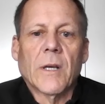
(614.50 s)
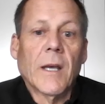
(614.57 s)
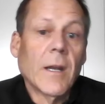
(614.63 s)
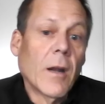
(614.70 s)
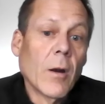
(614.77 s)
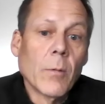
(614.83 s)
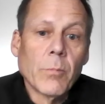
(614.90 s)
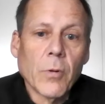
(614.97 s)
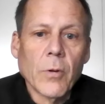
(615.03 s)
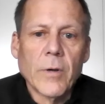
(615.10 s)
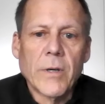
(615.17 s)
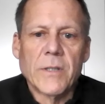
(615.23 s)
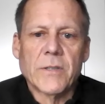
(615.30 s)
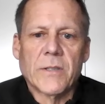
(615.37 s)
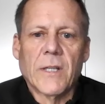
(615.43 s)
and our
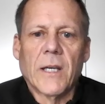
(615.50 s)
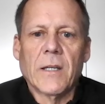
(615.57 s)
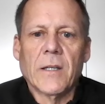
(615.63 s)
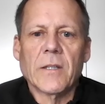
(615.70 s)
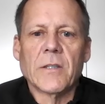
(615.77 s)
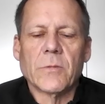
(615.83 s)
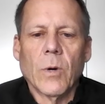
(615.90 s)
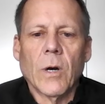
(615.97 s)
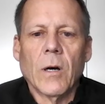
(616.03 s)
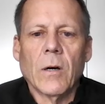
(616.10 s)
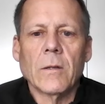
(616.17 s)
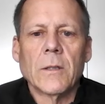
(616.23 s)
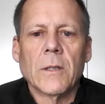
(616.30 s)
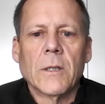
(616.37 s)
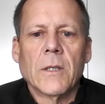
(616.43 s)
employees' data as
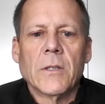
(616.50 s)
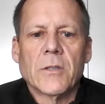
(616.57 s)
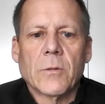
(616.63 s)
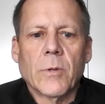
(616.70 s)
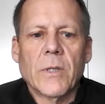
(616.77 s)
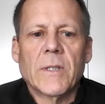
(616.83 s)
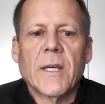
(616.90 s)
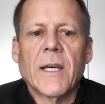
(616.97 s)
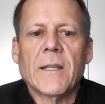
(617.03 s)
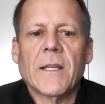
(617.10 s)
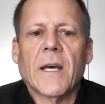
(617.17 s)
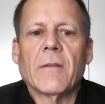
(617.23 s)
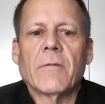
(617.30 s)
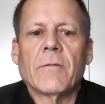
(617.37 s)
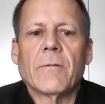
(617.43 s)
well. So we take
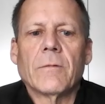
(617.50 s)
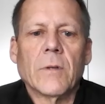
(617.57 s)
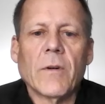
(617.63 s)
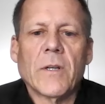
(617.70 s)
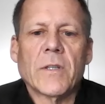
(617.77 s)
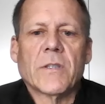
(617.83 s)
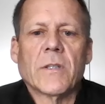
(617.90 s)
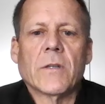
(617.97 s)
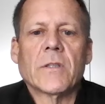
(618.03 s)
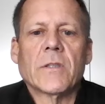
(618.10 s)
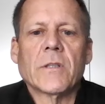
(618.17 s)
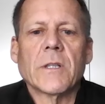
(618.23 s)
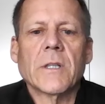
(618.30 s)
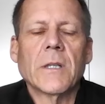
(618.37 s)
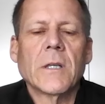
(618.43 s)
that very
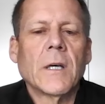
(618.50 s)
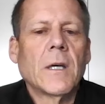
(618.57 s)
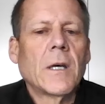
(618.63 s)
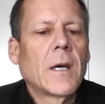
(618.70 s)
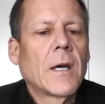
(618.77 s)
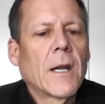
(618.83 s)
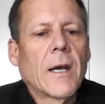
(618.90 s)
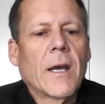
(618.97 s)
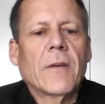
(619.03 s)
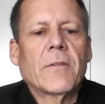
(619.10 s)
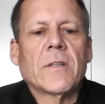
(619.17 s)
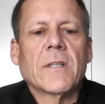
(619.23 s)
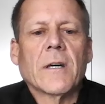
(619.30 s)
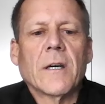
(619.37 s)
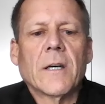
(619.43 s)
seriously. And I have
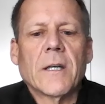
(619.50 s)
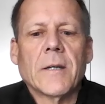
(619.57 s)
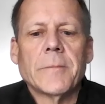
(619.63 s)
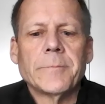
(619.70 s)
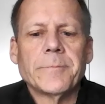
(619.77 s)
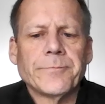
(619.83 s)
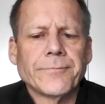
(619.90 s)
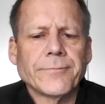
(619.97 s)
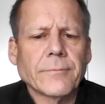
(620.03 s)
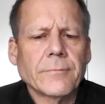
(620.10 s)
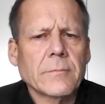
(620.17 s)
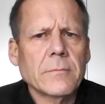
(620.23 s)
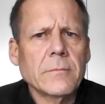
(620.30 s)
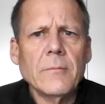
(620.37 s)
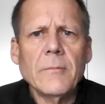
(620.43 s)
to tell you,
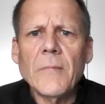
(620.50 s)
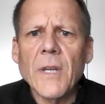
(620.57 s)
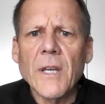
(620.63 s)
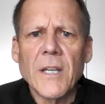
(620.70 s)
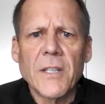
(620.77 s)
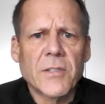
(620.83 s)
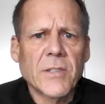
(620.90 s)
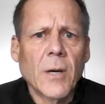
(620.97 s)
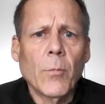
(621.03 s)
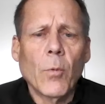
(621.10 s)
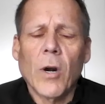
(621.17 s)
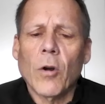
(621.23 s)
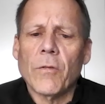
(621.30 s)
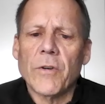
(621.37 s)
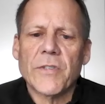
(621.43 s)
it's
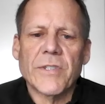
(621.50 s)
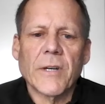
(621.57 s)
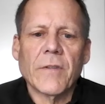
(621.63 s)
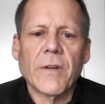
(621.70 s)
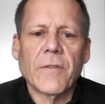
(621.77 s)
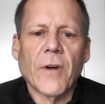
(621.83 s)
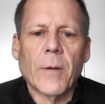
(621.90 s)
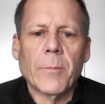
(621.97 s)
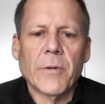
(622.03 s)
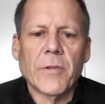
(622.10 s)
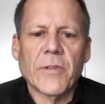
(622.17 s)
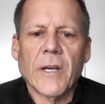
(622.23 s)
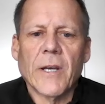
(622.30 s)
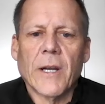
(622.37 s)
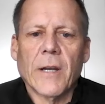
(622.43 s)
somewhere over seventy-five
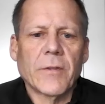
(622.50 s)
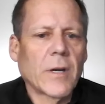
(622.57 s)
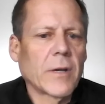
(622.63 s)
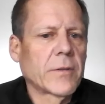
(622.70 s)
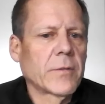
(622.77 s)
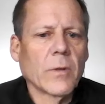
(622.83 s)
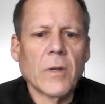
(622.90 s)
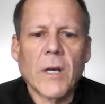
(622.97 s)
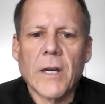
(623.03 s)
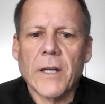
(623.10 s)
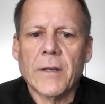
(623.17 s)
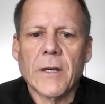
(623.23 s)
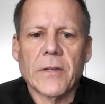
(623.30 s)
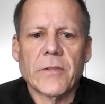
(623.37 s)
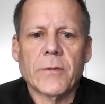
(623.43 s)
percent. I've talked to a lot
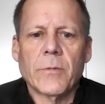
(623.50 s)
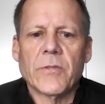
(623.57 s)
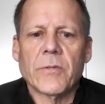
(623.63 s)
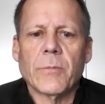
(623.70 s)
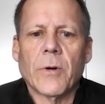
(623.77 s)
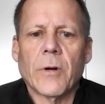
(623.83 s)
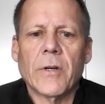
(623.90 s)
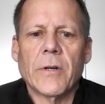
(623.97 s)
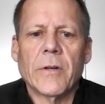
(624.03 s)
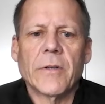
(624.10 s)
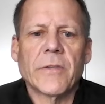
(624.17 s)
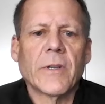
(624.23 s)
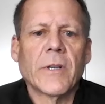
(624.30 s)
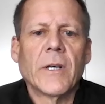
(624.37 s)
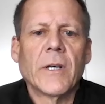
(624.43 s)
of customers and
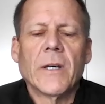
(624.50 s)
partners,